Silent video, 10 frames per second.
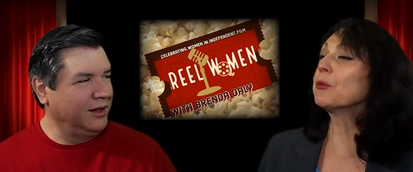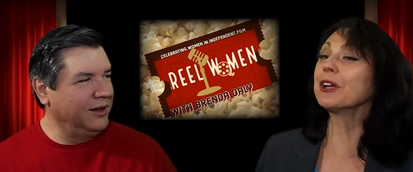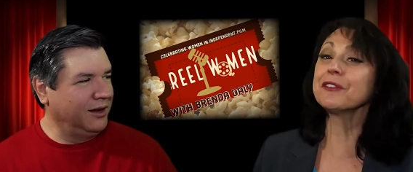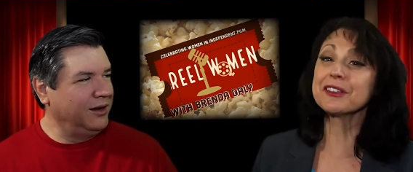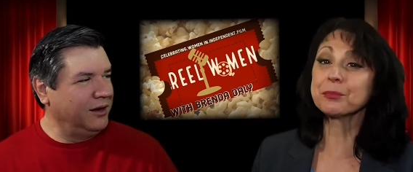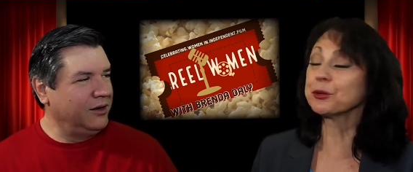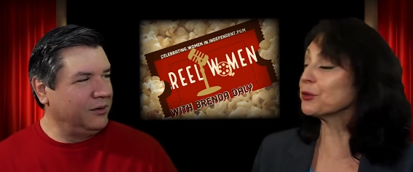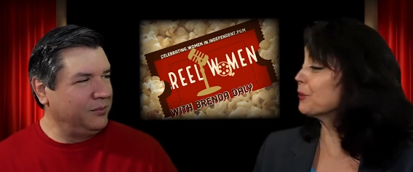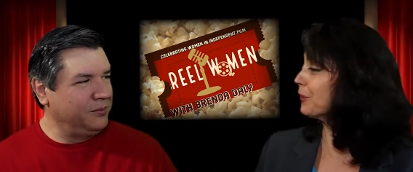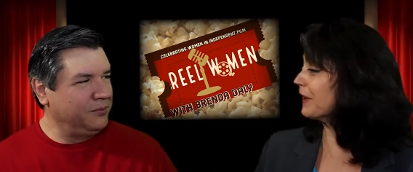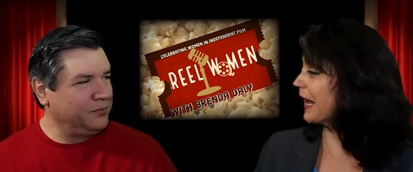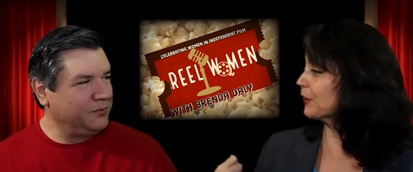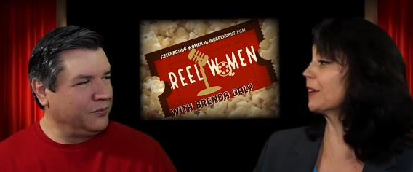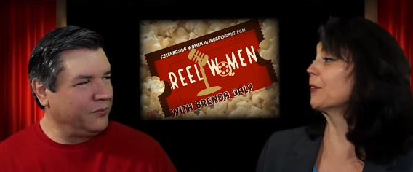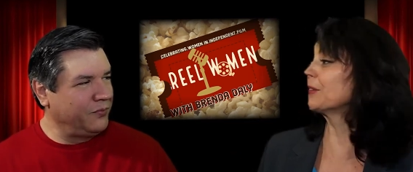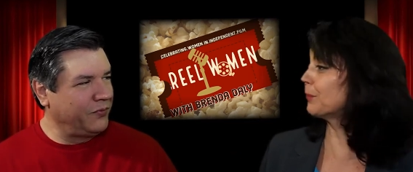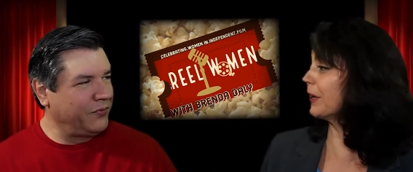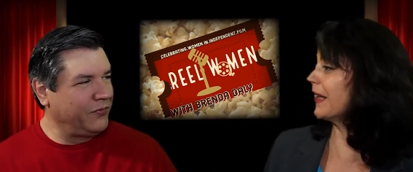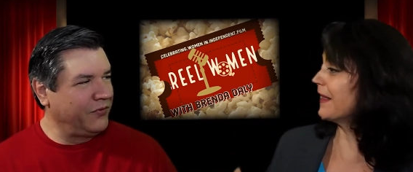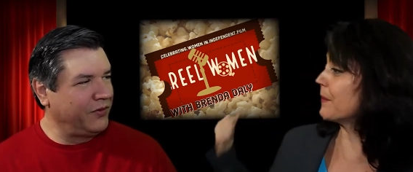Speaker 1: one of his producers actually was
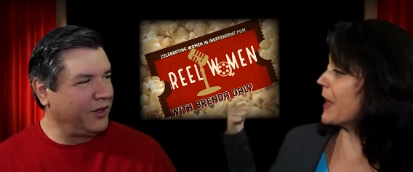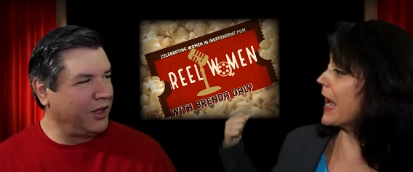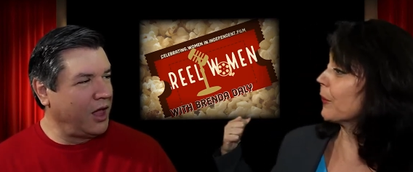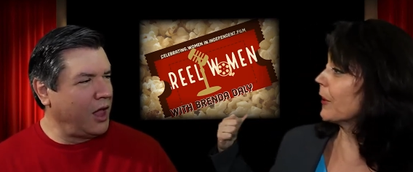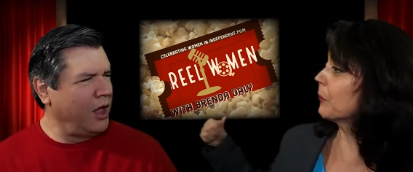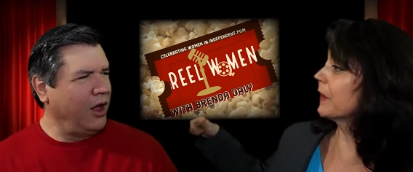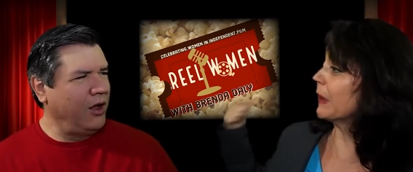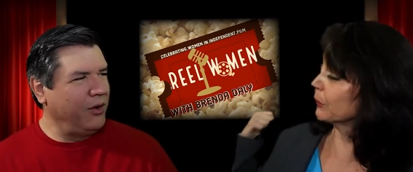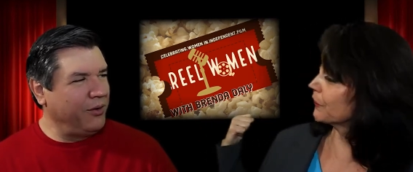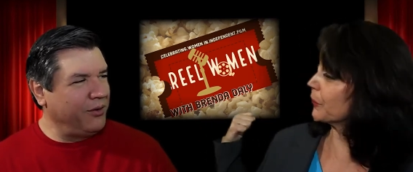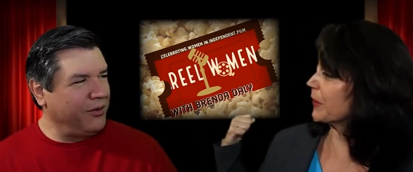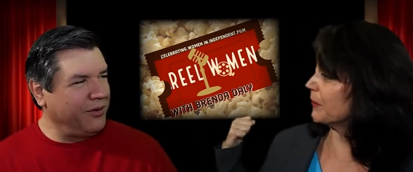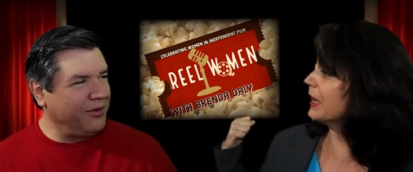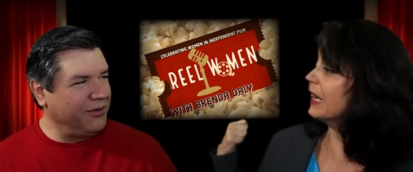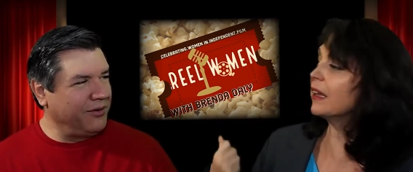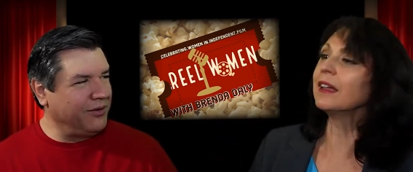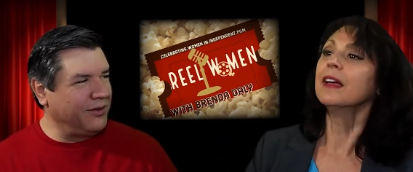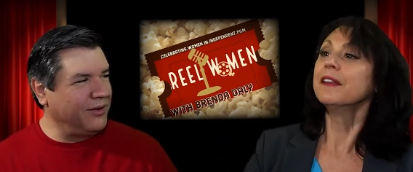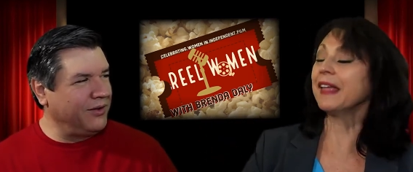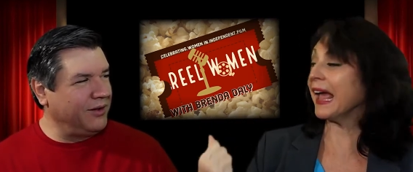putting in the background when they were filming
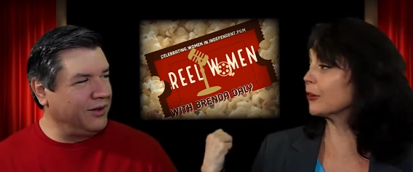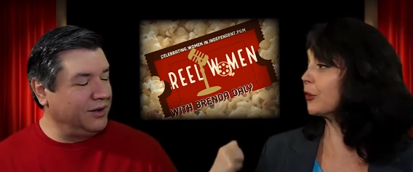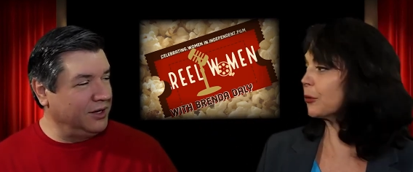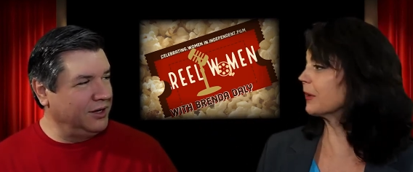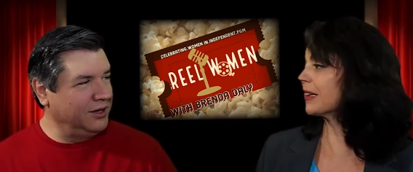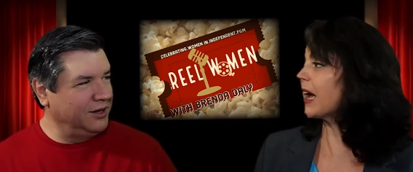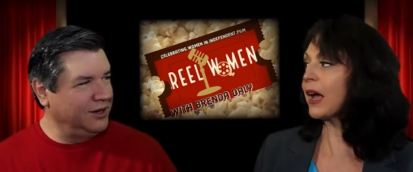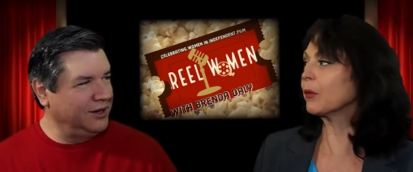me. They actually was the guy.